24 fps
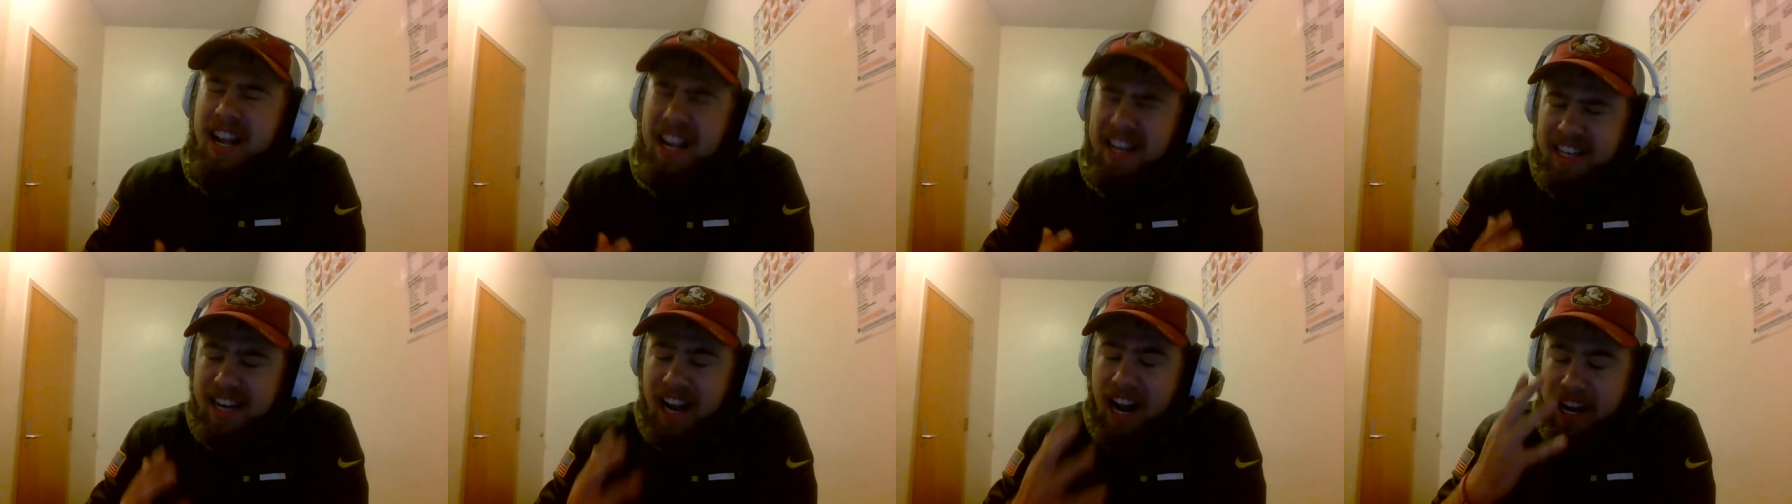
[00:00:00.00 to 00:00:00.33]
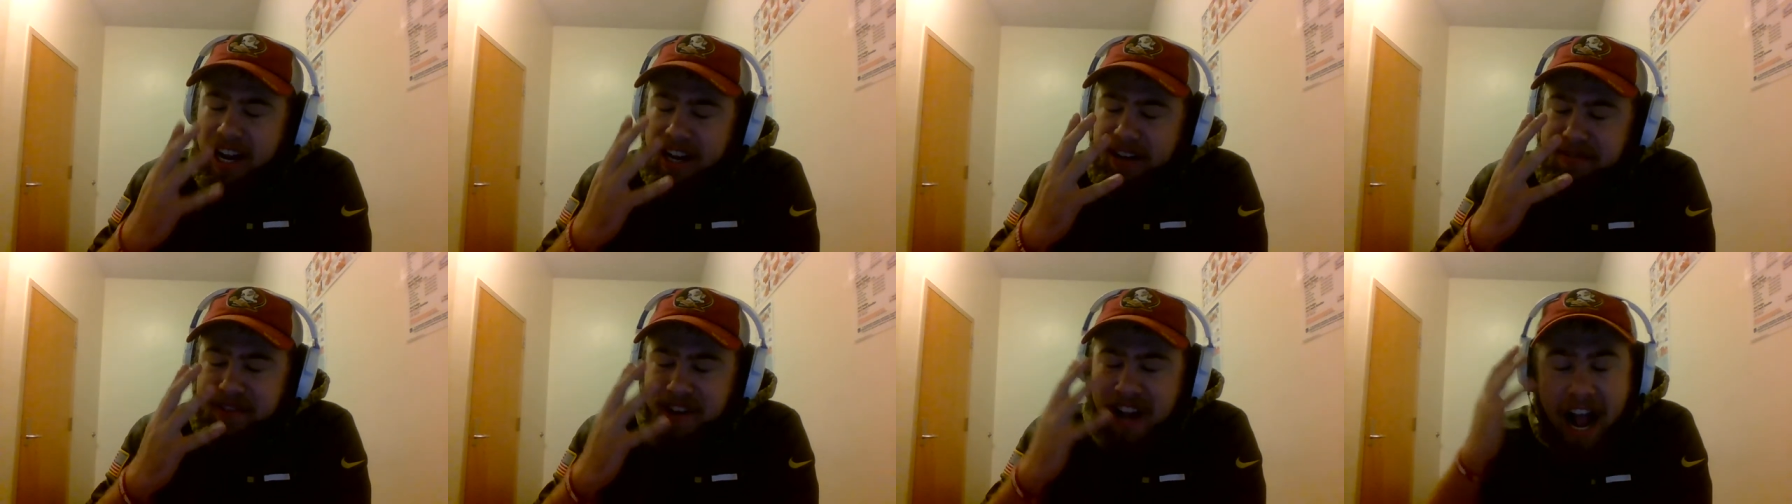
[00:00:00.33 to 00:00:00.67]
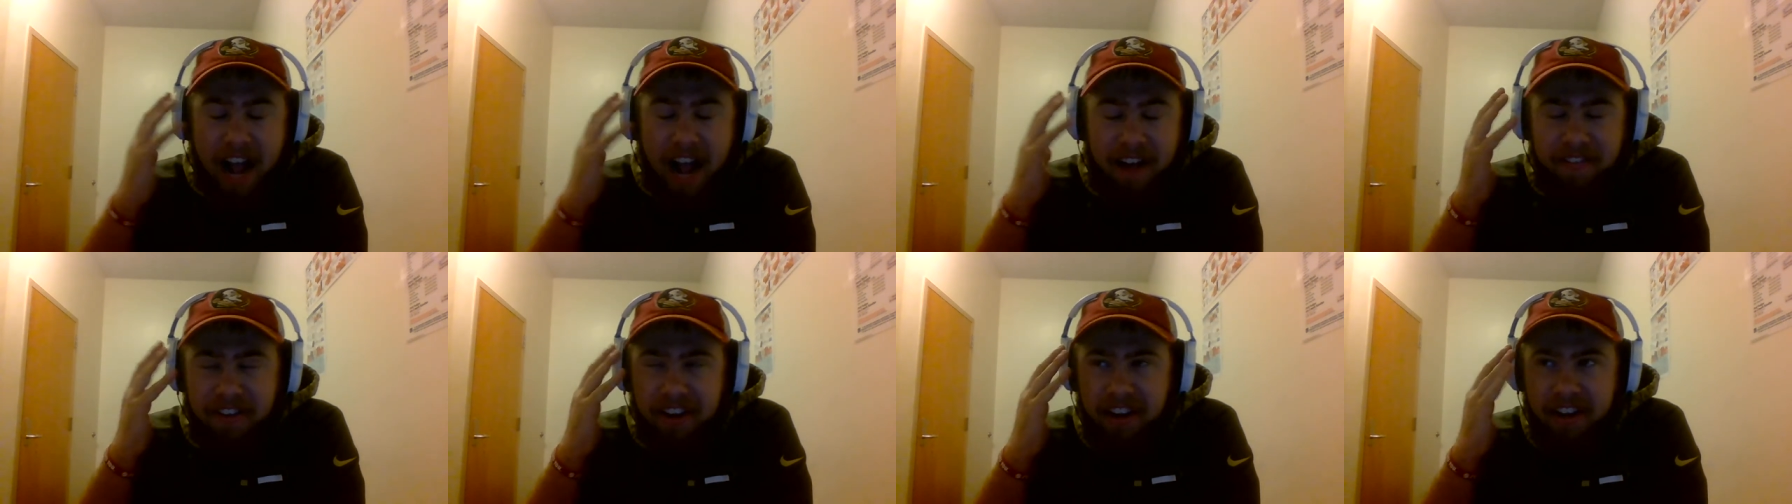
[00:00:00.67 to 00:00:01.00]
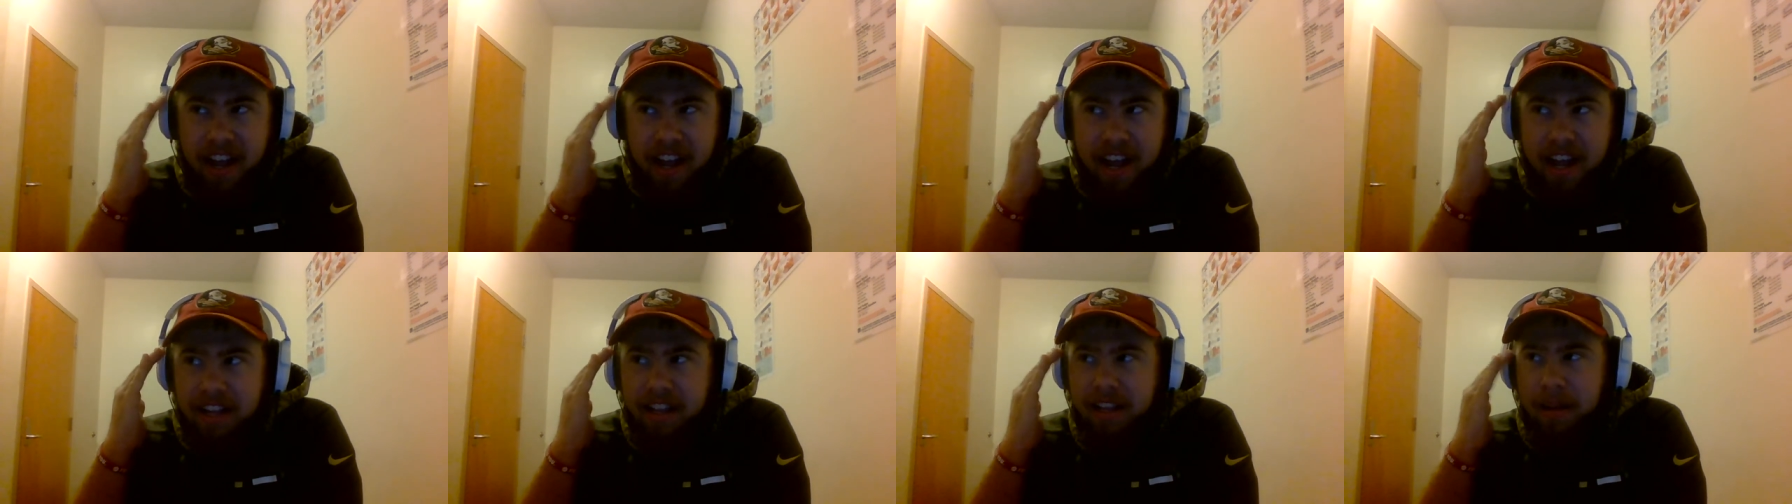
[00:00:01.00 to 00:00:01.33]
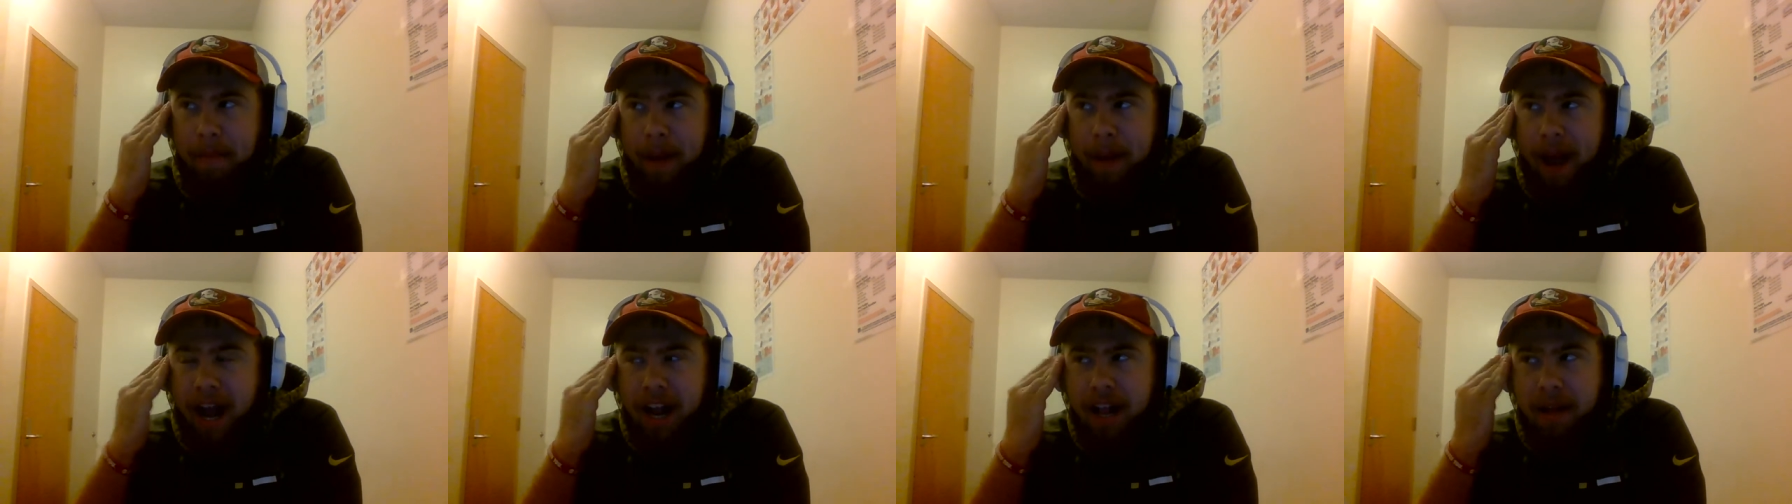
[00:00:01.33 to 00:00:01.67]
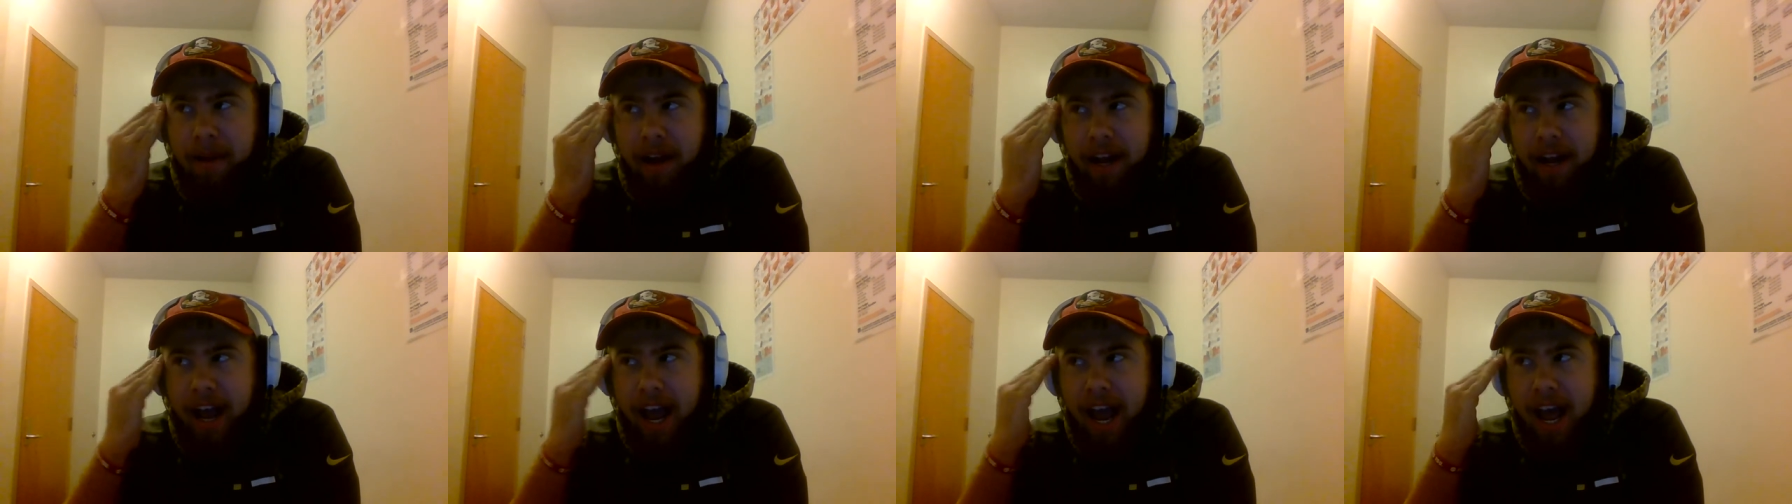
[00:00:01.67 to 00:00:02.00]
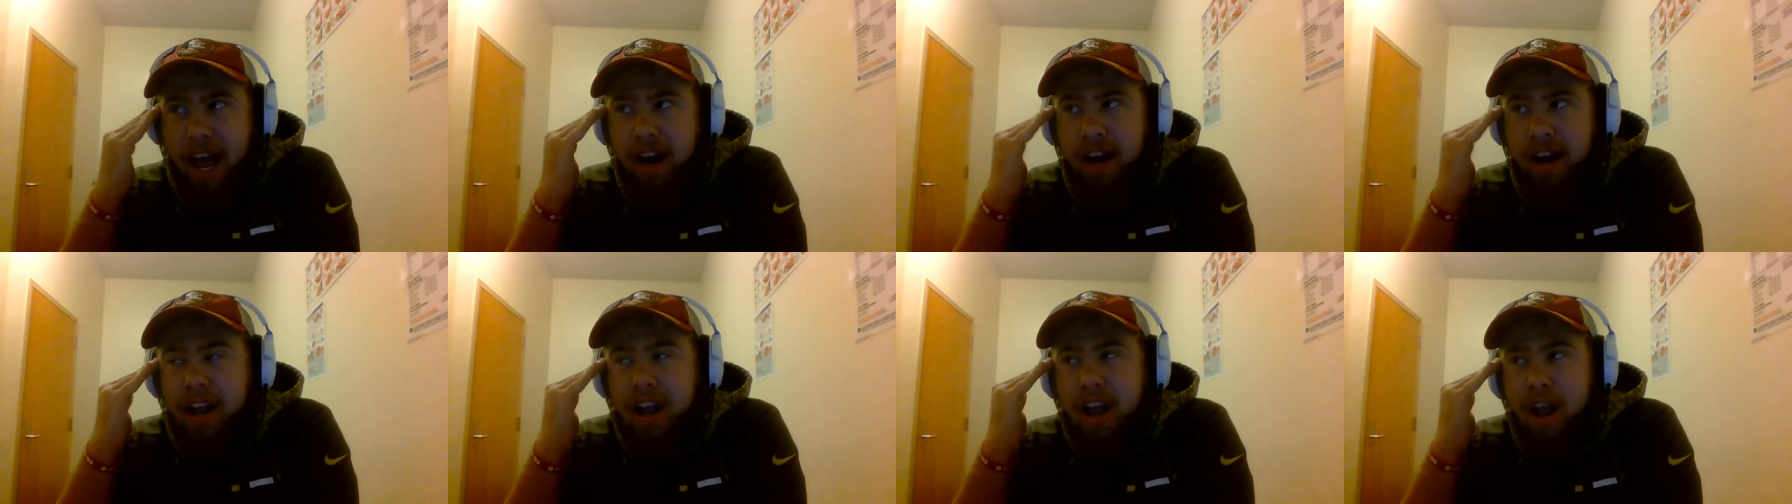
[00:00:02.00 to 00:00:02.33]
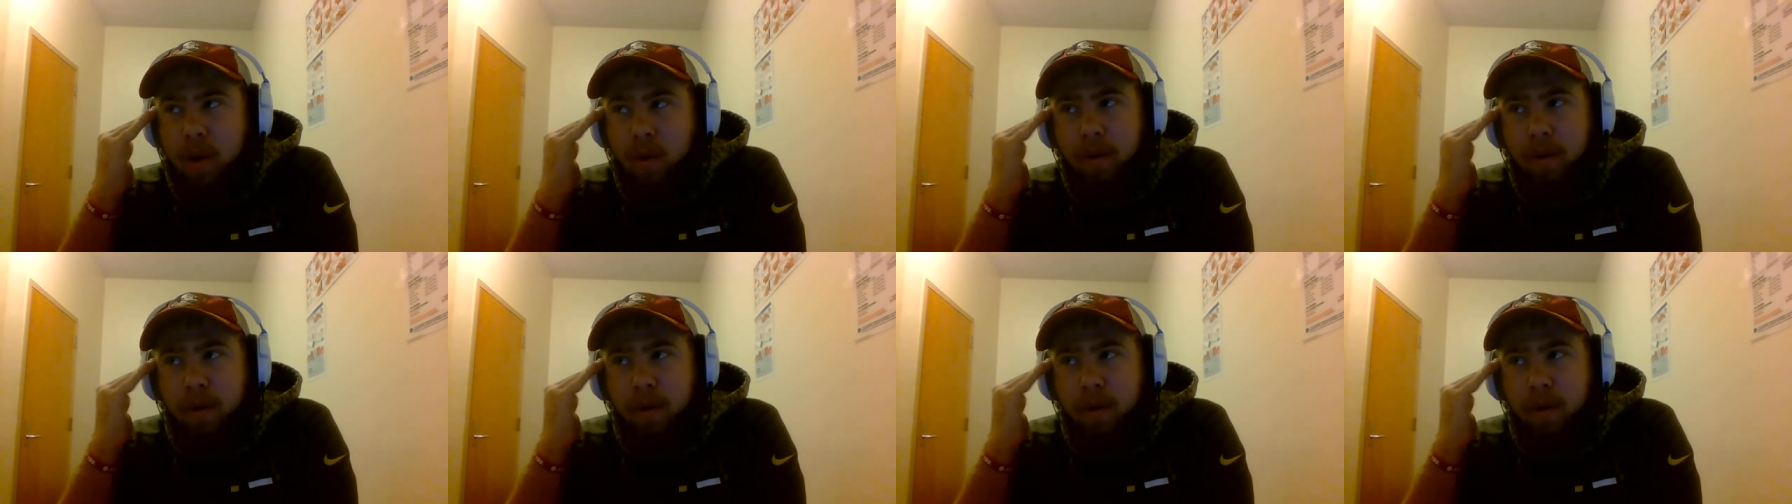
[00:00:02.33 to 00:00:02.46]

is I am having the back of my head